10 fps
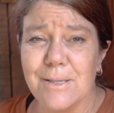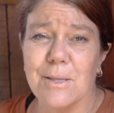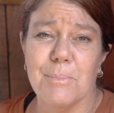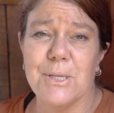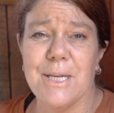and
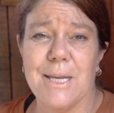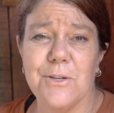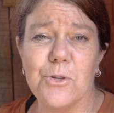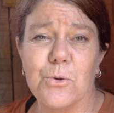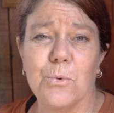the
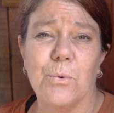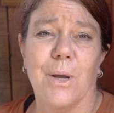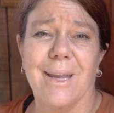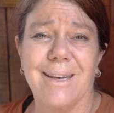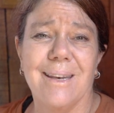potential
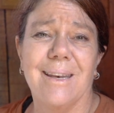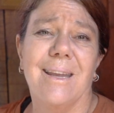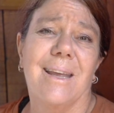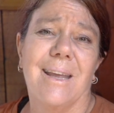in